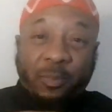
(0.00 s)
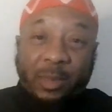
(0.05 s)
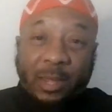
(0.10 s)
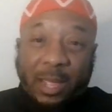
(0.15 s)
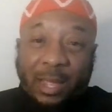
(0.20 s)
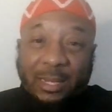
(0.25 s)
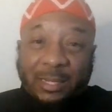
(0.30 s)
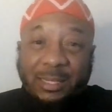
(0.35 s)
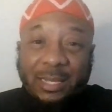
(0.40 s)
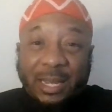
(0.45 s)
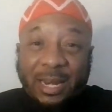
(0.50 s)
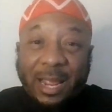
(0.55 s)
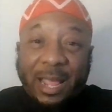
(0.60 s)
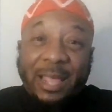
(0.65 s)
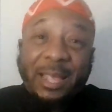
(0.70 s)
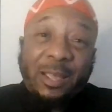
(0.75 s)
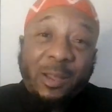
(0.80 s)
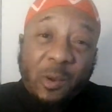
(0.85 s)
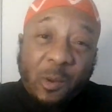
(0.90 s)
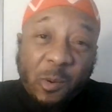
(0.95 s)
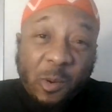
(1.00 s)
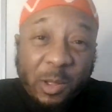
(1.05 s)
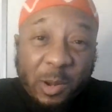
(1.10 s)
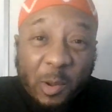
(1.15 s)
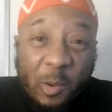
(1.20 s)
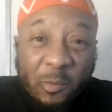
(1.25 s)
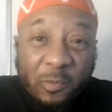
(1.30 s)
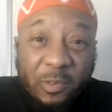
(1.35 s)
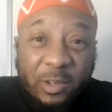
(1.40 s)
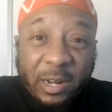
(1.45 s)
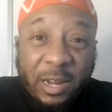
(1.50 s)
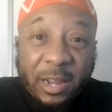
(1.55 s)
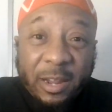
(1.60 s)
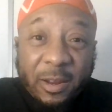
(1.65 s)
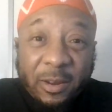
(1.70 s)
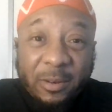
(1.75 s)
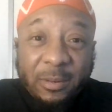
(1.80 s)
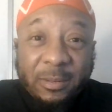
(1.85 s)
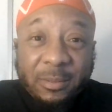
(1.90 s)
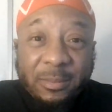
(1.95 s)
I said, I ain't going over there.